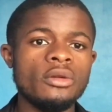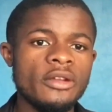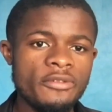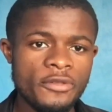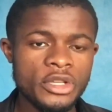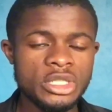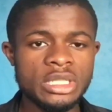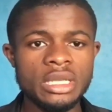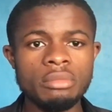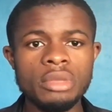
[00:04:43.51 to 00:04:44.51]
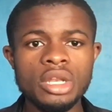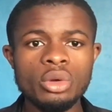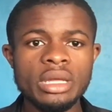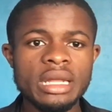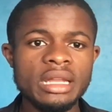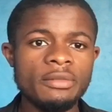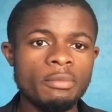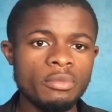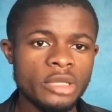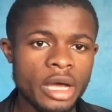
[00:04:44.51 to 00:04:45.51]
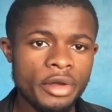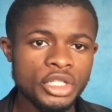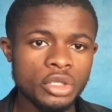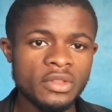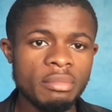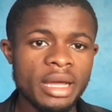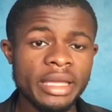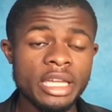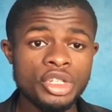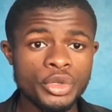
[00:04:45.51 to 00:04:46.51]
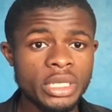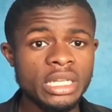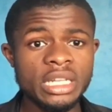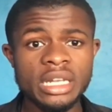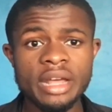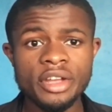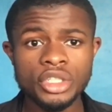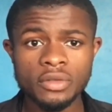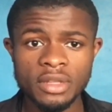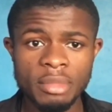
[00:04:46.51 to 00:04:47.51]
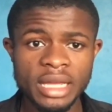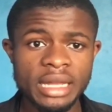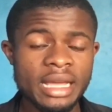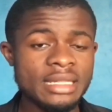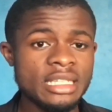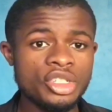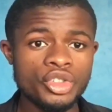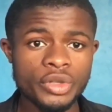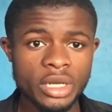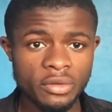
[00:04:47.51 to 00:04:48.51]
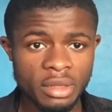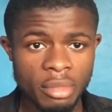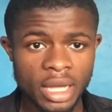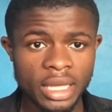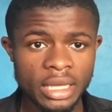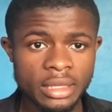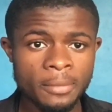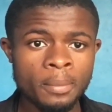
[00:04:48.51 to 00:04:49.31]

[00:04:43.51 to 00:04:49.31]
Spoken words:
the first thing, me looking at the direction of the market, trading in the direction of the market, that's the trend of the market.